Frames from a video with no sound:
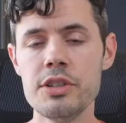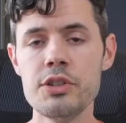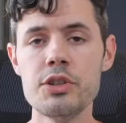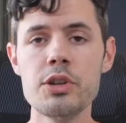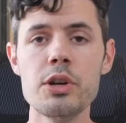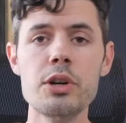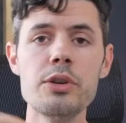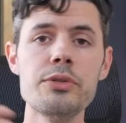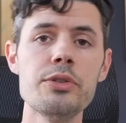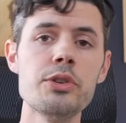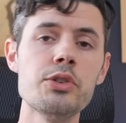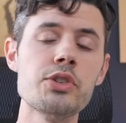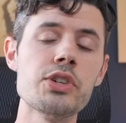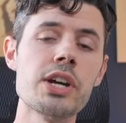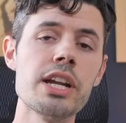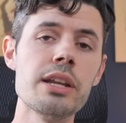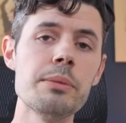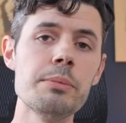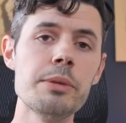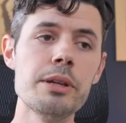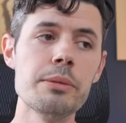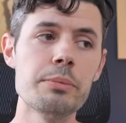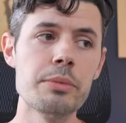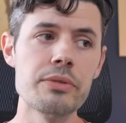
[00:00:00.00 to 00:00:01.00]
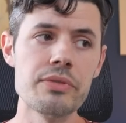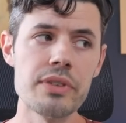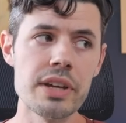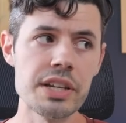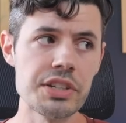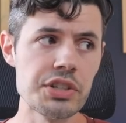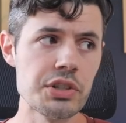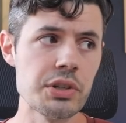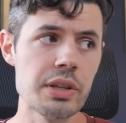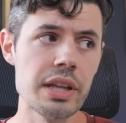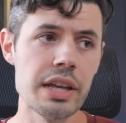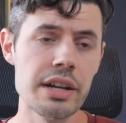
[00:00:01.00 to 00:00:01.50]
So if you're trying to be a
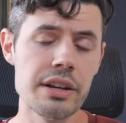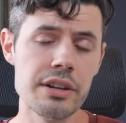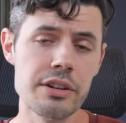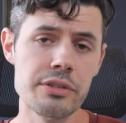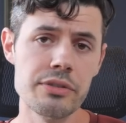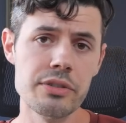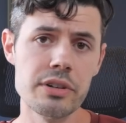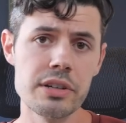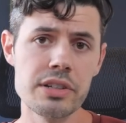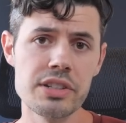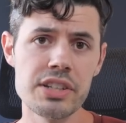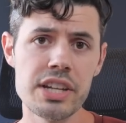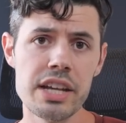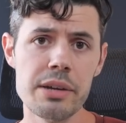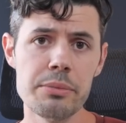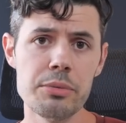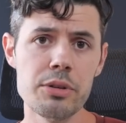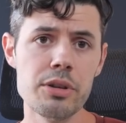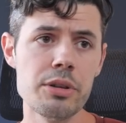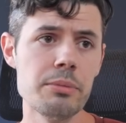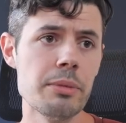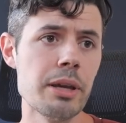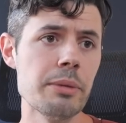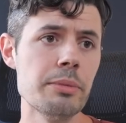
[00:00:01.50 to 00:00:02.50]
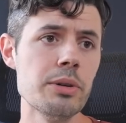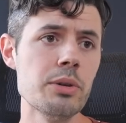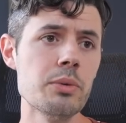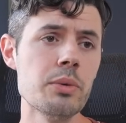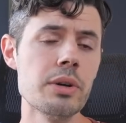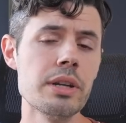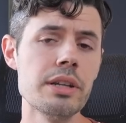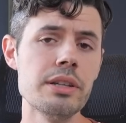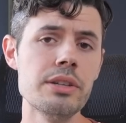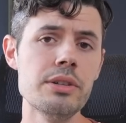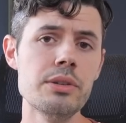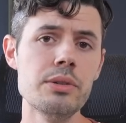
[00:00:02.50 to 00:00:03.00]
professional editor, for example, and maybe you
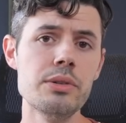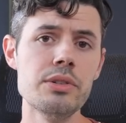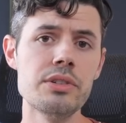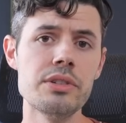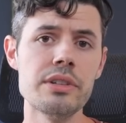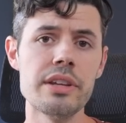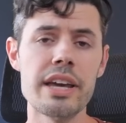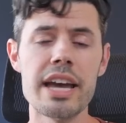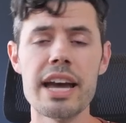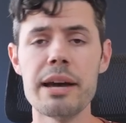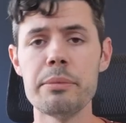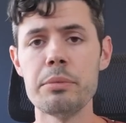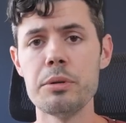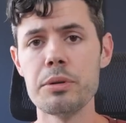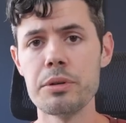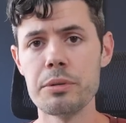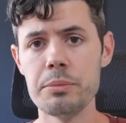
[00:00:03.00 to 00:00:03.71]
want to use Apple